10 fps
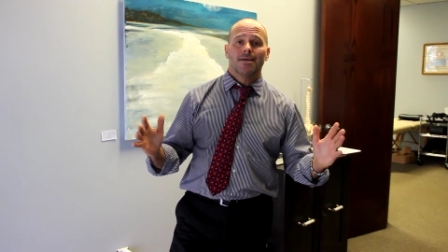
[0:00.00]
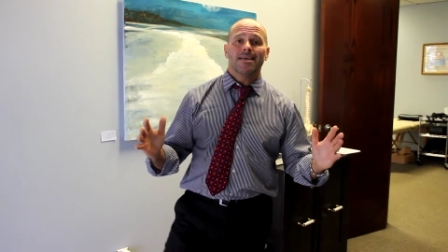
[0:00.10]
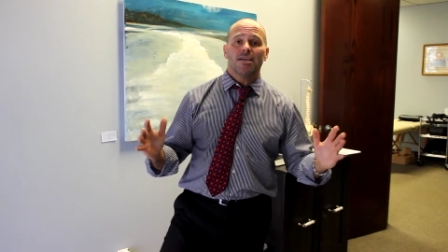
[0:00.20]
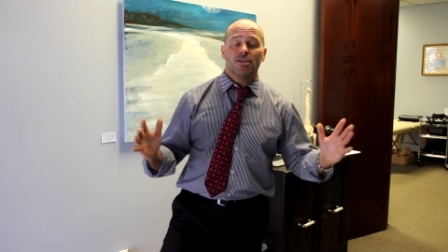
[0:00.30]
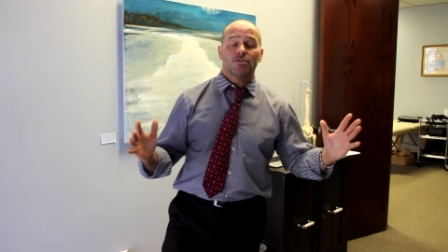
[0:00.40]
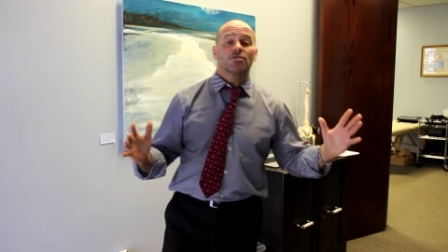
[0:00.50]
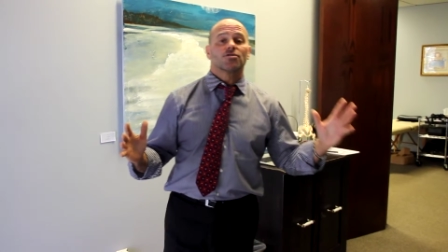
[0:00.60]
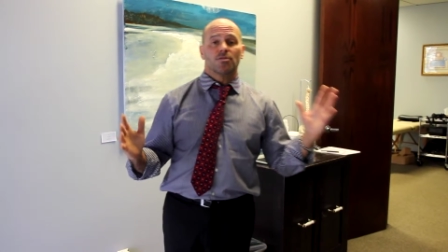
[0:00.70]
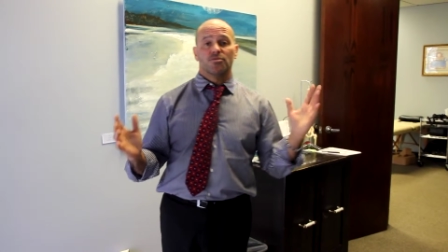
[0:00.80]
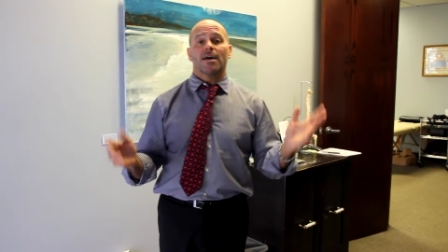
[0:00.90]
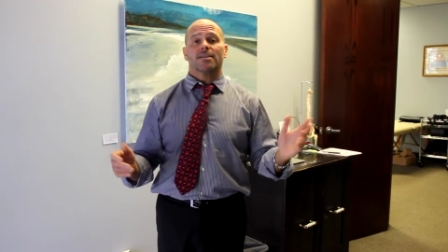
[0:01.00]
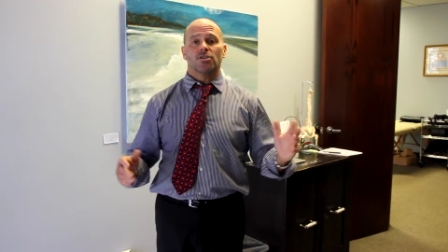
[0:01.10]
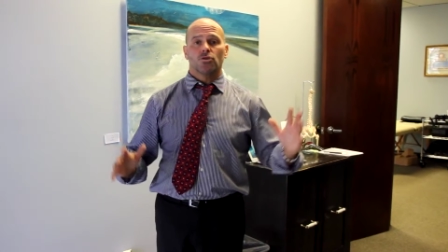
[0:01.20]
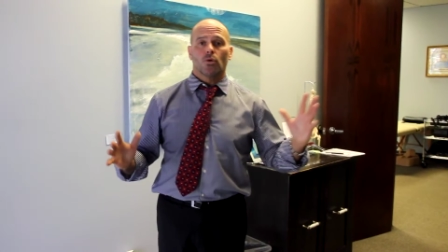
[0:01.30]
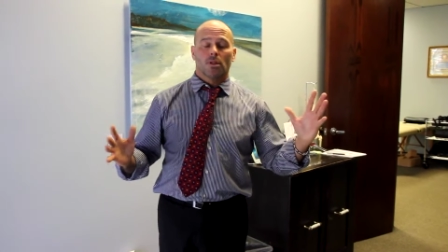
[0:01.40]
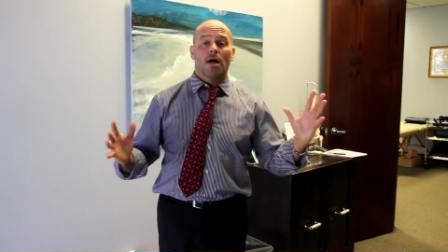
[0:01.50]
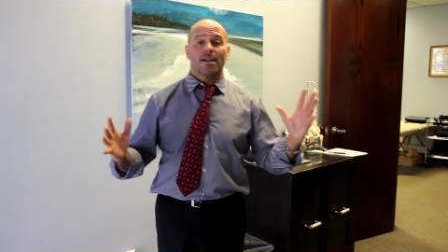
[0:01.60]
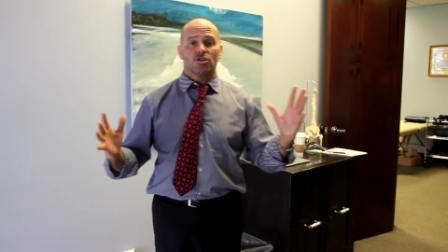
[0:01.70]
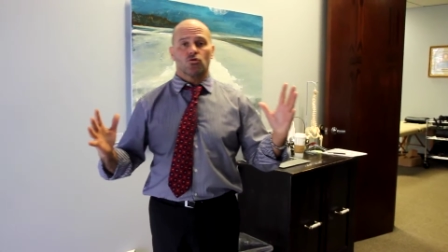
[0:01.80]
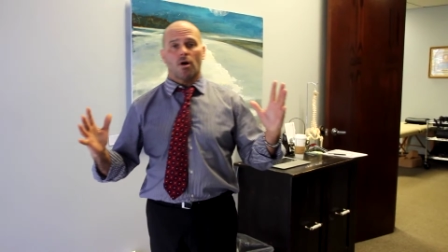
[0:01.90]
is subjected to a lot
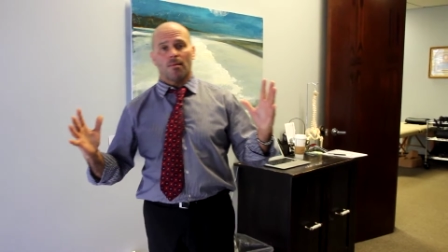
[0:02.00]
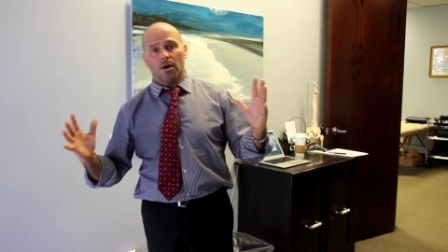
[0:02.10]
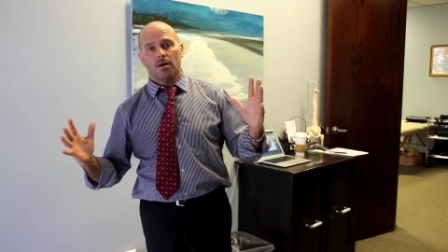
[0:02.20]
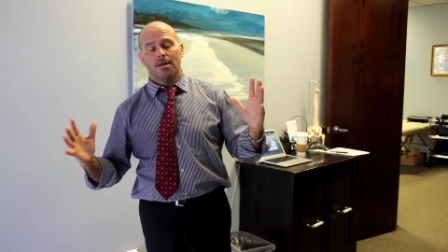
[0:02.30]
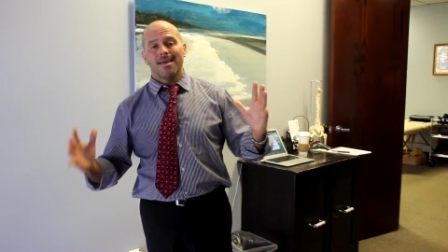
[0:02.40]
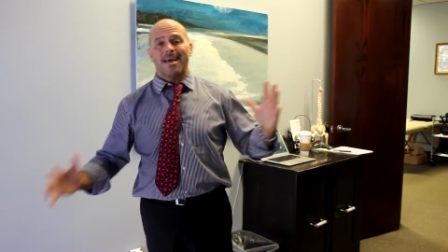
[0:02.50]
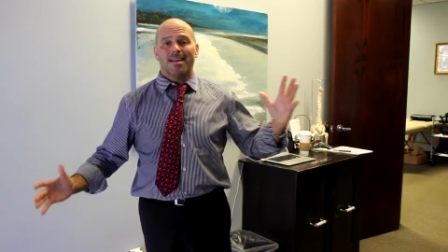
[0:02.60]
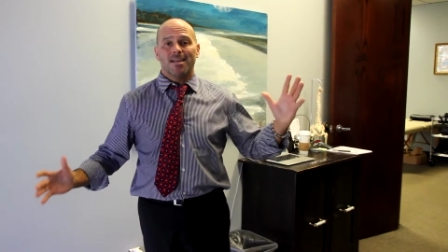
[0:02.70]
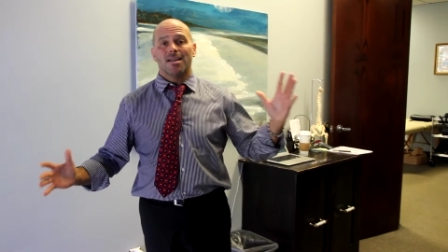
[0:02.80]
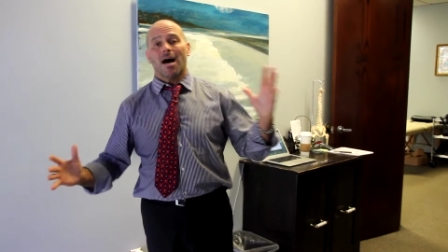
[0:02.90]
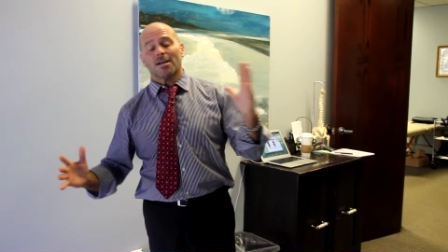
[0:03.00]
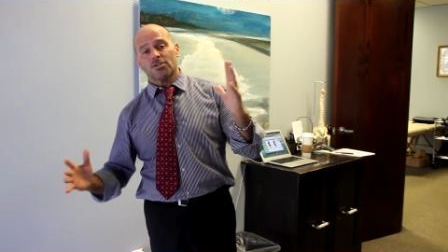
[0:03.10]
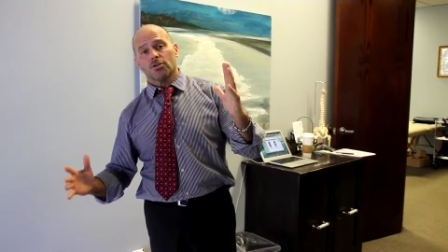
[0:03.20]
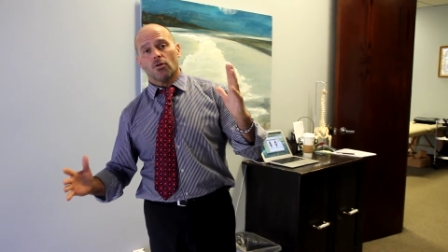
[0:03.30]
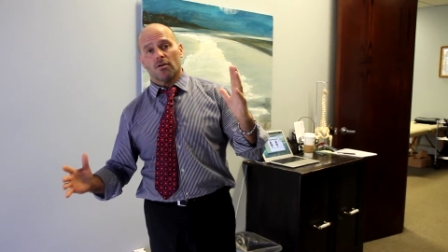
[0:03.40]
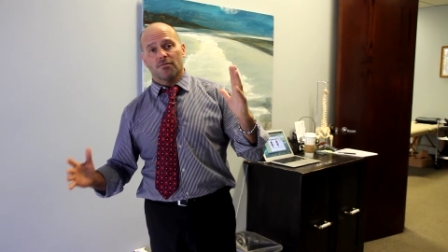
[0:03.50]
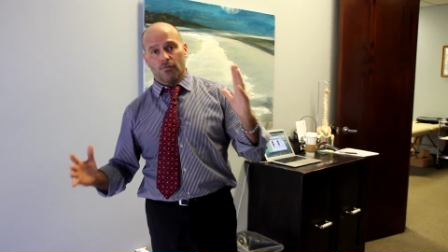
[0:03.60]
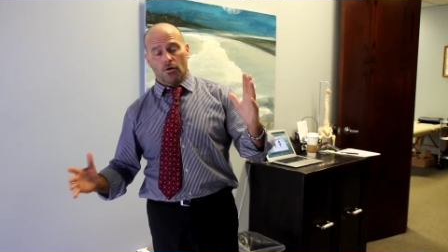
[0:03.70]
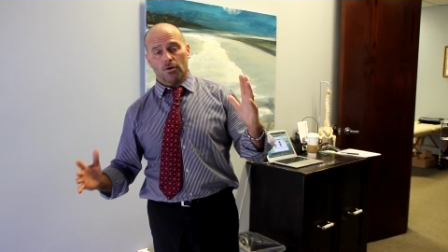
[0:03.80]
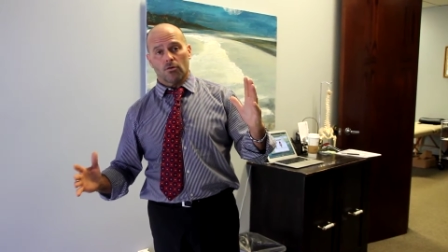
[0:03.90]
of trauma, and it knocks it off
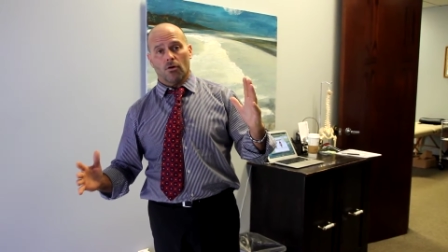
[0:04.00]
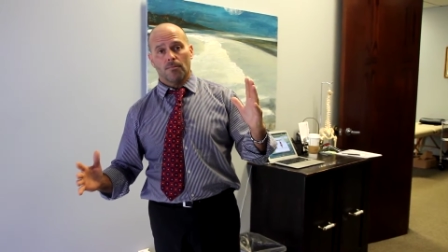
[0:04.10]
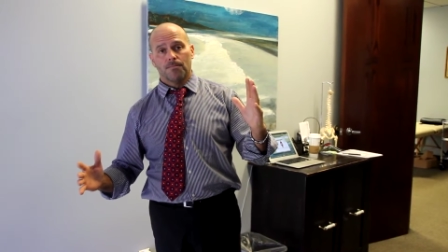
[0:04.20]
vertical.